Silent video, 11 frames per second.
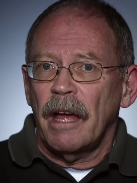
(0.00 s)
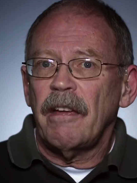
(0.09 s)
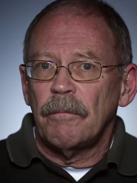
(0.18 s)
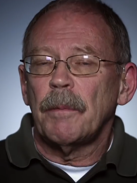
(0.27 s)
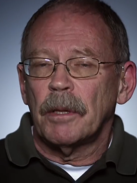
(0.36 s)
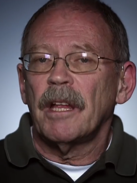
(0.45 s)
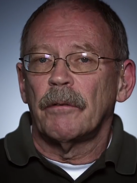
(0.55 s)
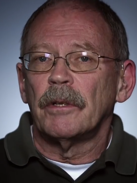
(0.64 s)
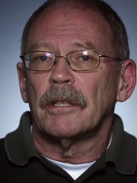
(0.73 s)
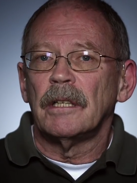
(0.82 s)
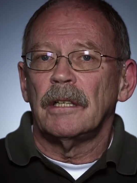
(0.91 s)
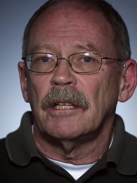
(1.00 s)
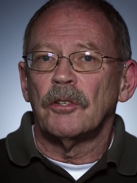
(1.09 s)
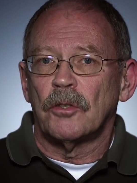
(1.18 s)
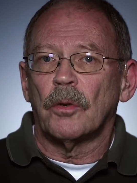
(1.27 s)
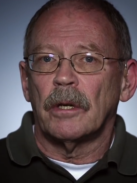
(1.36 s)
I have people I really
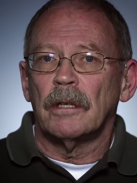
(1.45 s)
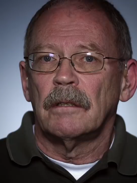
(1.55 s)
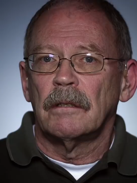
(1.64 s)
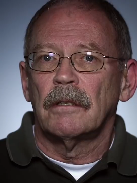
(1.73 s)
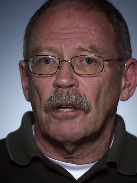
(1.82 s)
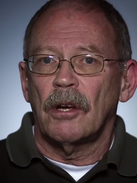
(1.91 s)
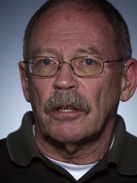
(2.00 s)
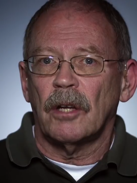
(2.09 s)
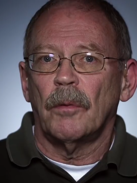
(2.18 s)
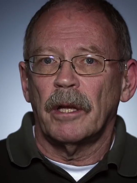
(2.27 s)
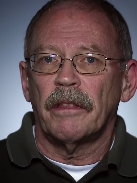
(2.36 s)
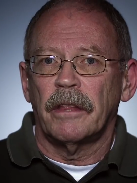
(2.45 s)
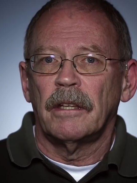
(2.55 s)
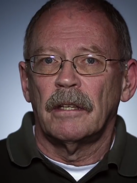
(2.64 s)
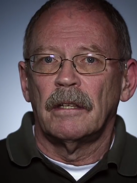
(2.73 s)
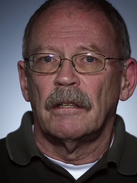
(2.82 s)
enjoy talking
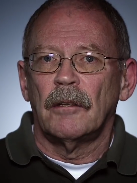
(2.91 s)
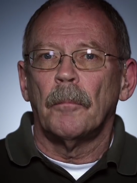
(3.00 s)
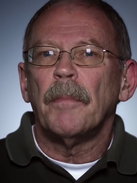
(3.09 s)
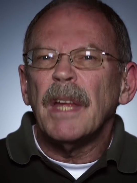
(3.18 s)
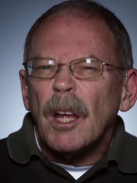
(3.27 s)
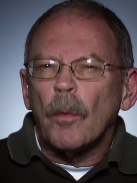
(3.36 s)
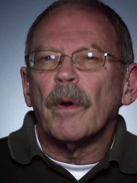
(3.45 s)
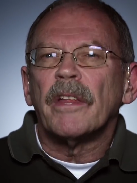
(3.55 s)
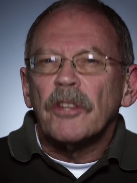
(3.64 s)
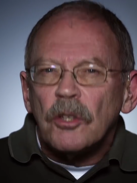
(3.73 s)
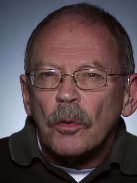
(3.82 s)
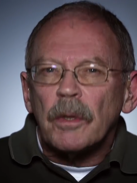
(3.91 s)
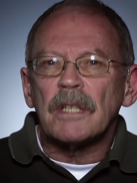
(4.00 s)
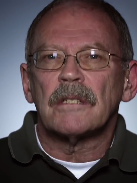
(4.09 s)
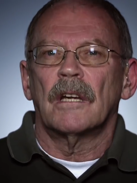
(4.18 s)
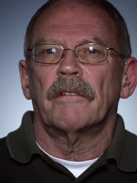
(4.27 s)
with, being with,
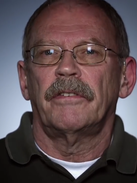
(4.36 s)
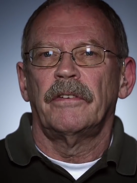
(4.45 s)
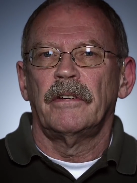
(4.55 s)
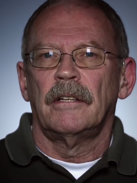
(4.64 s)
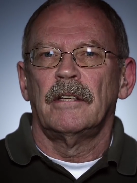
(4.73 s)
doing stuff.